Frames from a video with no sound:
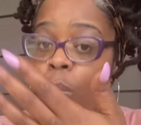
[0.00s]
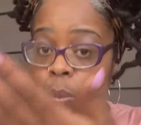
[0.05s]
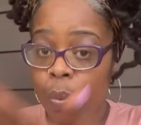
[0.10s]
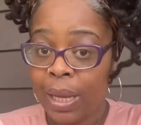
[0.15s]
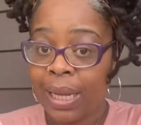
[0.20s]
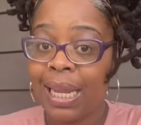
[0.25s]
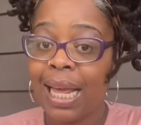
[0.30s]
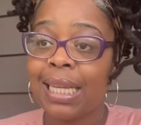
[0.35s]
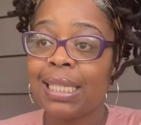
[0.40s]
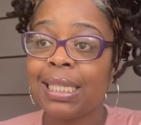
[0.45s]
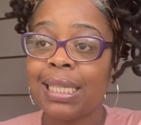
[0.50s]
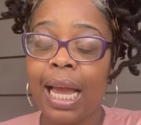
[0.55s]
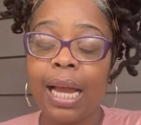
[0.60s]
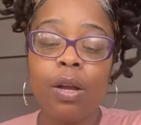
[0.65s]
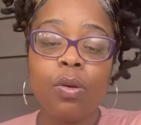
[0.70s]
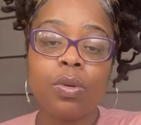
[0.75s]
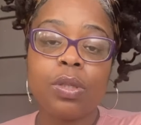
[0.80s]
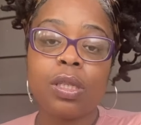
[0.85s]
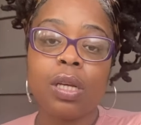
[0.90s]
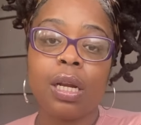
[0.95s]
when that
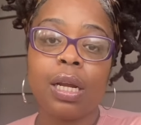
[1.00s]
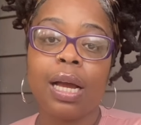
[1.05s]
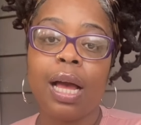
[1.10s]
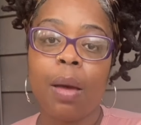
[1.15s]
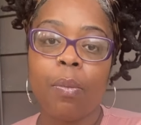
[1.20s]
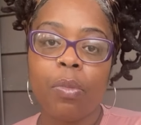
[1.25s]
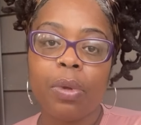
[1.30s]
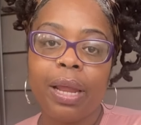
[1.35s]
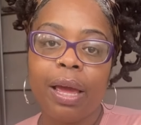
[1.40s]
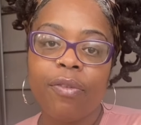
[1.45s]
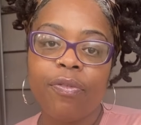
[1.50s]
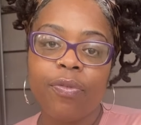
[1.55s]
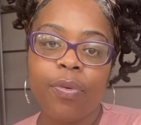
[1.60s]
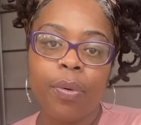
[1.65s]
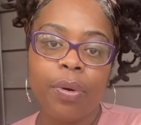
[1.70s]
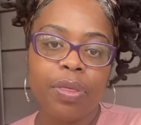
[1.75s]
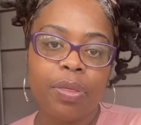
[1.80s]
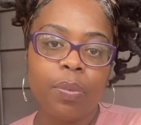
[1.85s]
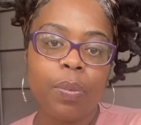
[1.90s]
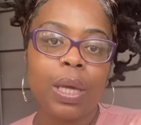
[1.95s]
cycle is going to come on that
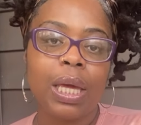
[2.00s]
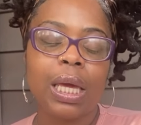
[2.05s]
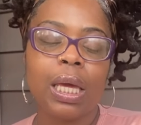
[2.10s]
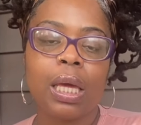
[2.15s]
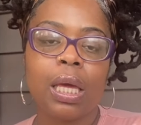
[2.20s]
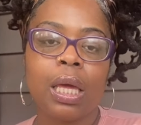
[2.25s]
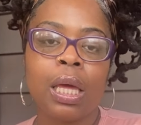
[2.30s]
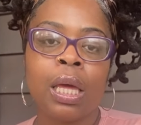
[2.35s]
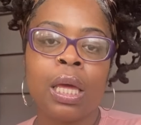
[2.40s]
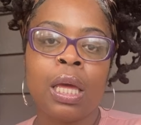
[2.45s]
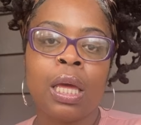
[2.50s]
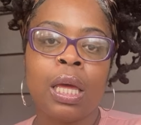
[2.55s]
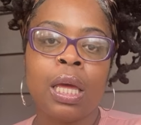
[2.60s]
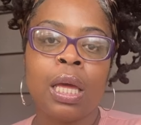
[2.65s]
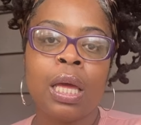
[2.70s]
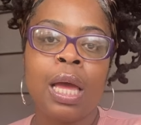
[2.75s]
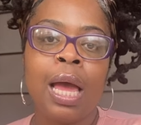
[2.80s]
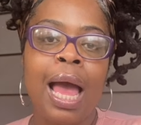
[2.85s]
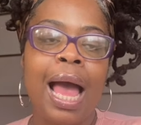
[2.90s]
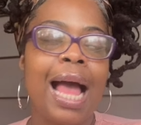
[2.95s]
fourth week.
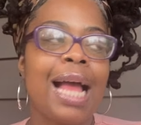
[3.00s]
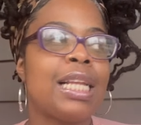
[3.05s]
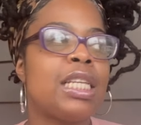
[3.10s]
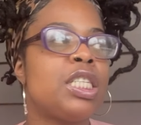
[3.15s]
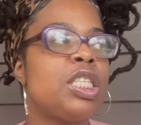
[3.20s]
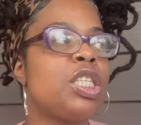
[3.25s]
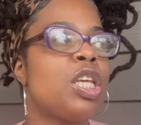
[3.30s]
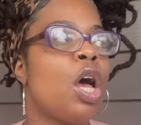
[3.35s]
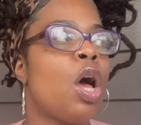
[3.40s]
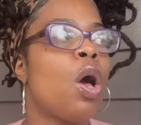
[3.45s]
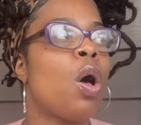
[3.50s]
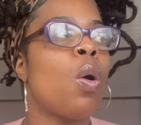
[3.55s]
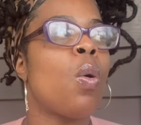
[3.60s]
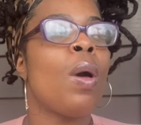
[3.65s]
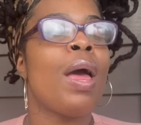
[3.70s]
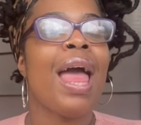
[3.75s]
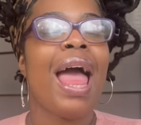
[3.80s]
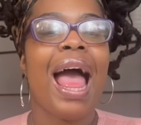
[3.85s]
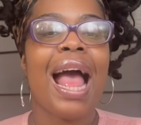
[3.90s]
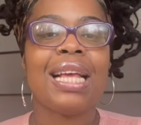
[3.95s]
And so
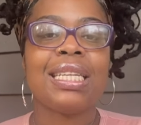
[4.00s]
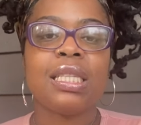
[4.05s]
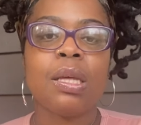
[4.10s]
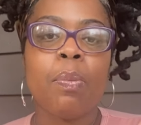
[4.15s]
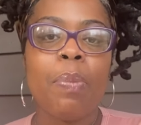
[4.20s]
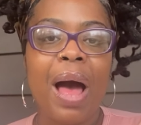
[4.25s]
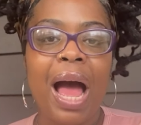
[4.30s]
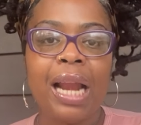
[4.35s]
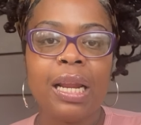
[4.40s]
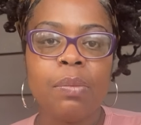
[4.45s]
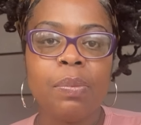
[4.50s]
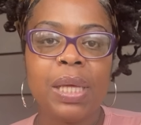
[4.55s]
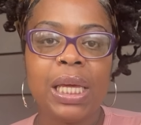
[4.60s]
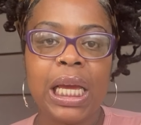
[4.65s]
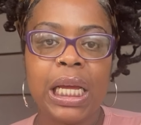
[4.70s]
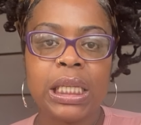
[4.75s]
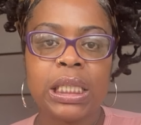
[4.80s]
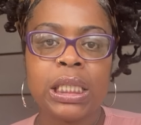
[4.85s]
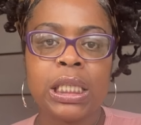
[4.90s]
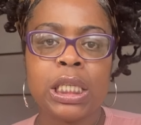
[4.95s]
as the body
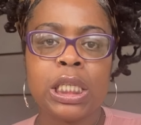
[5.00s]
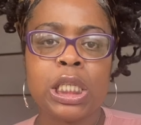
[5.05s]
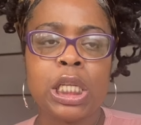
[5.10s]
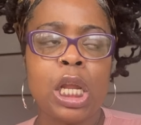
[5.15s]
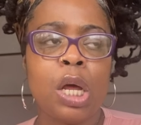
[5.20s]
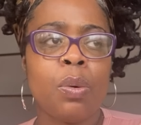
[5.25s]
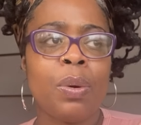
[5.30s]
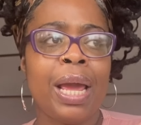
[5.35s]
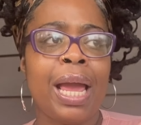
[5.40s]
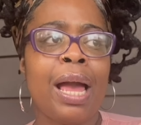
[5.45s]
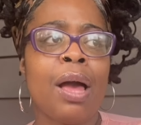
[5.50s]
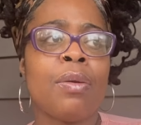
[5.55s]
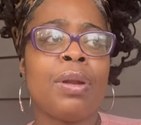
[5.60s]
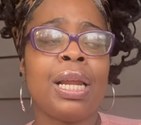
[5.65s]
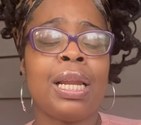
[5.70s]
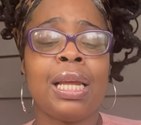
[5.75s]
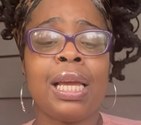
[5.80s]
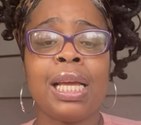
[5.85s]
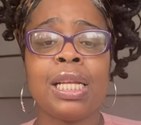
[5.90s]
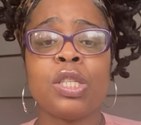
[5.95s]
begins to slow down
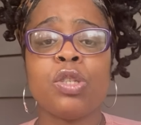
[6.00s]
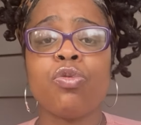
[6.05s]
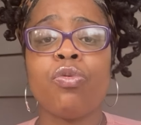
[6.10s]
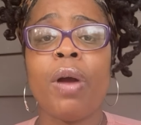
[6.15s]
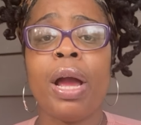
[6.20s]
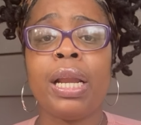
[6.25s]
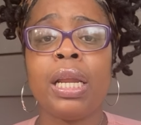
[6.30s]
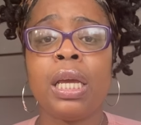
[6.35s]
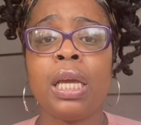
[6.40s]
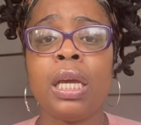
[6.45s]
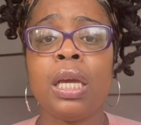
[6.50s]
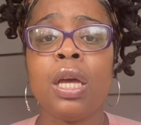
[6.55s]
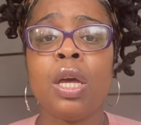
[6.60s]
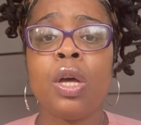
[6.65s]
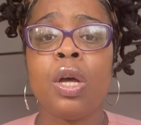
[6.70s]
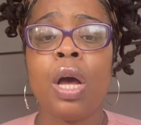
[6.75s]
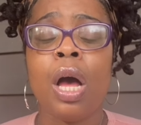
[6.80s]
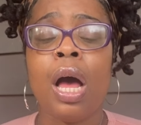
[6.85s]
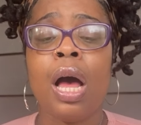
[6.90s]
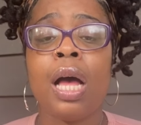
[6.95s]
and gets ready
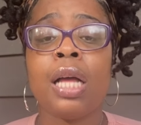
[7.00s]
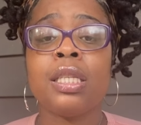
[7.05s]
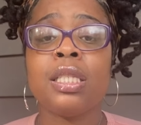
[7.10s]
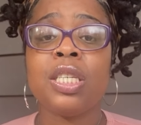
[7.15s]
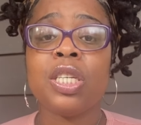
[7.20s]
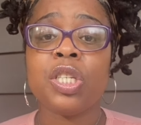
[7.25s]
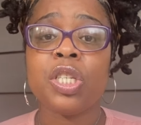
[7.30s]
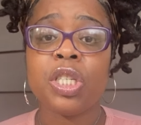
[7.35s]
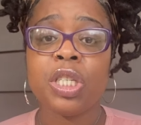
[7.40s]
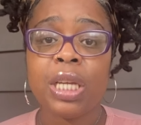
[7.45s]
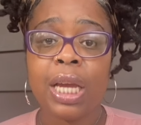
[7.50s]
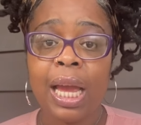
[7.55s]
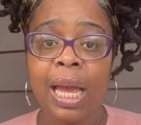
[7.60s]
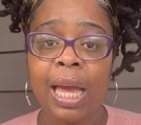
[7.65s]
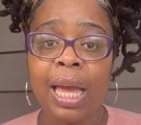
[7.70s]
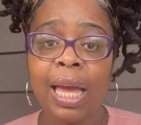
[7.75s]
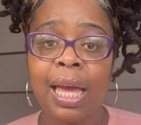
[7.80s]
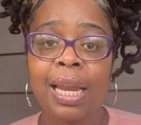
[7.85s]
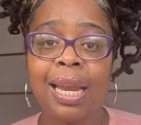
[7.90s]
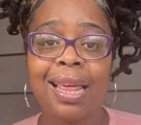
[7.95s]
to
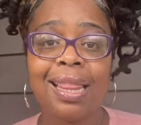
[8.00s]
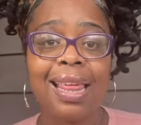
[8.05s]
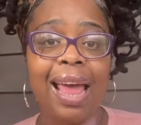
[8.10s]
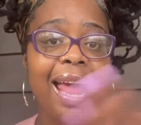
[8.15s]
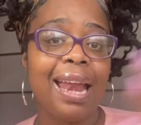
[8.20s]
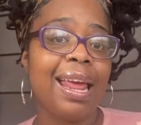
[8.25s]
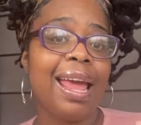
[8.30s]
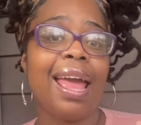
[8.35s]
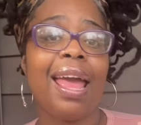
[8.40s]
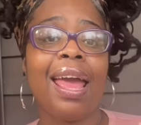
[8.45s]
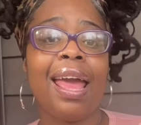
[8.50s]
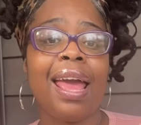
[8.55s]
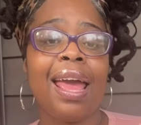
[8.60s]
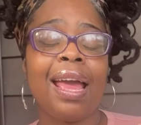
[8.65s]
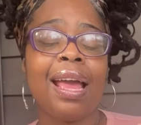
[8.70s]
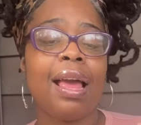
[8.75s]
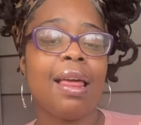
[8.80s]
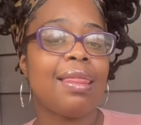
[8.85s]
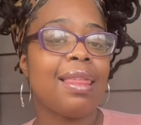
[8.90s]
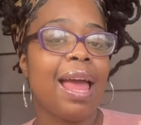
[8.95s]
shed that
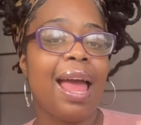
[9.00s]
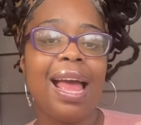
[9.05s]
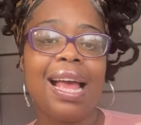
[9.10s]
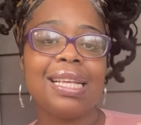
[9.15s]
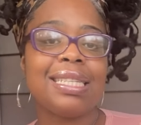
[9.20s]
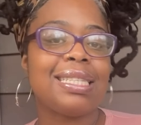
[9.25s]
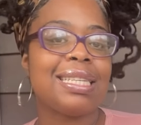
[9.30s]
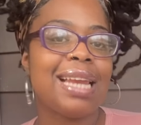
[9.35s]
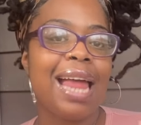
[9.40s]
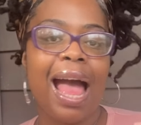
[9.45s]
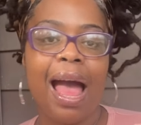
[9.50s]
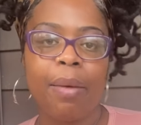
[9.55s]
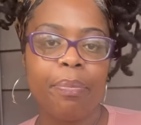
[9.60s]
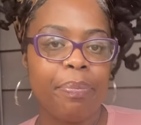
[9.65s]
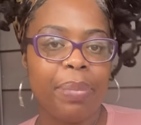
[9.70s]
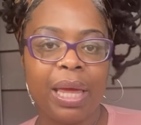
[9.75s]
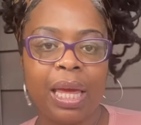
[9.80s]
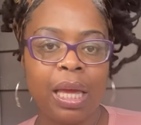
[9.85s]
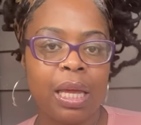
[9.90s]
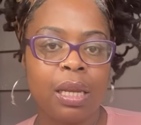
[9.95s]
egg that has
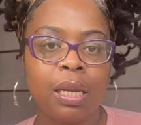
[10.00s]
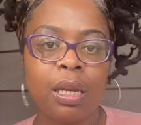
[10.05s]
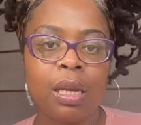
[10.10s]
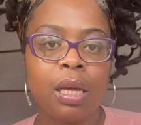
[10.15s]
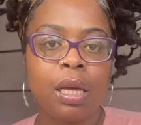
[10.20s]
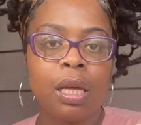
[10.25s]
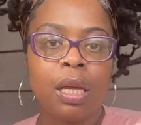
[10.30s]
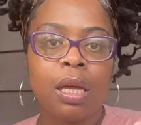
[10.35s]
not been